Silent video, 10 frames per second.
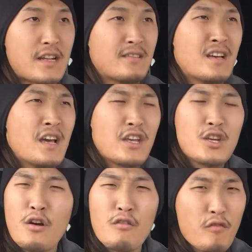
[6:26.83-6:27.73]
And
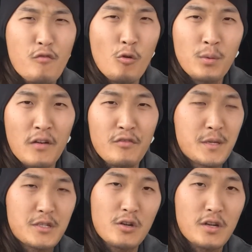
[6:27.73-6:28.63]
you know, a reform
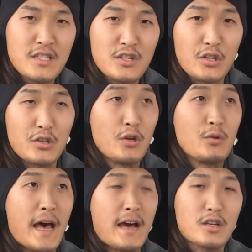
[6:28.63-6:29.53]
government isn't going to
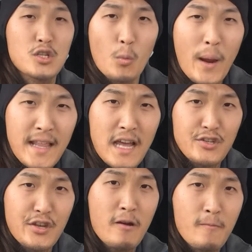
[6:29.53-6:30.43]
do that, because the way that
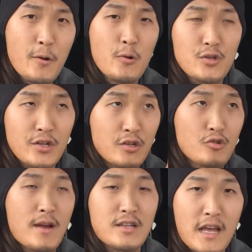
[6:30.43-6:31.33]
Sarah Puchin
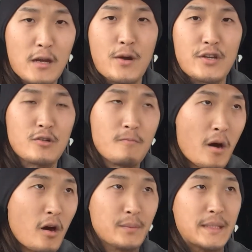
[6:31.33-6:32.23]
addressed that question in
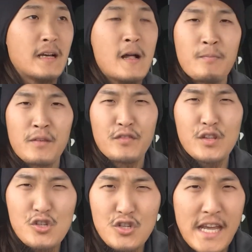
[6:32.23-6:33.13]
Parliament, for
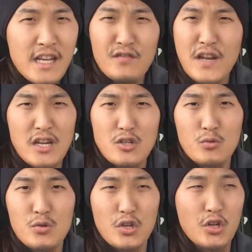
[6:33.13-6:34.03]
the sake of
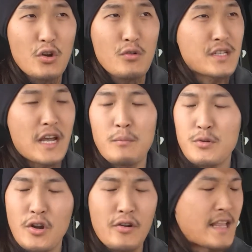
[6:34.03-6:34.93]
national security, I'm
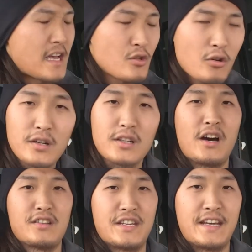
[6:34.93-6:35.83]
sorry, that's not going to
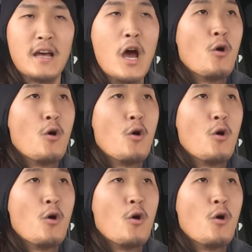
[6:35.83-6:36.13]
cut it.